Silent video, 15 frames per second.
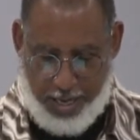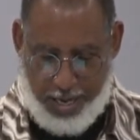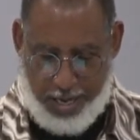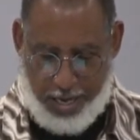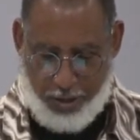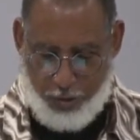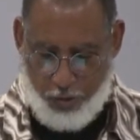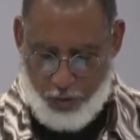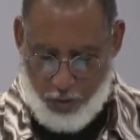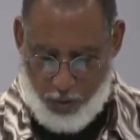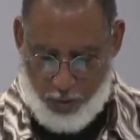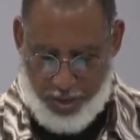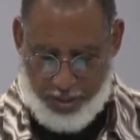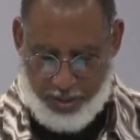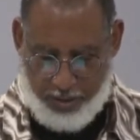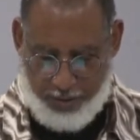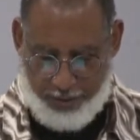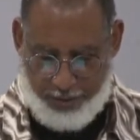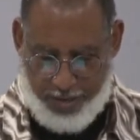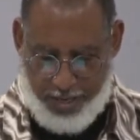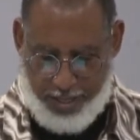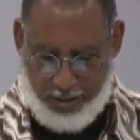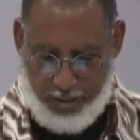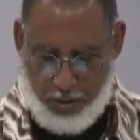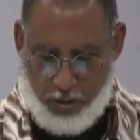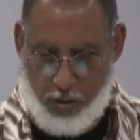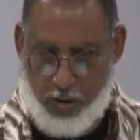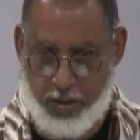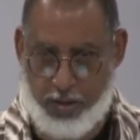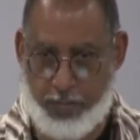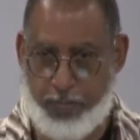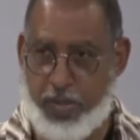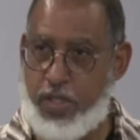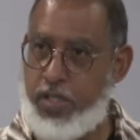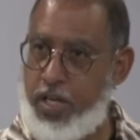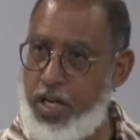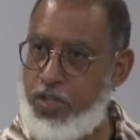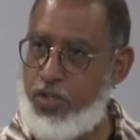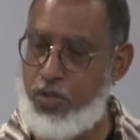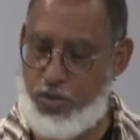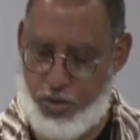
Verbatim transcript: uh, growing in the faith or the potential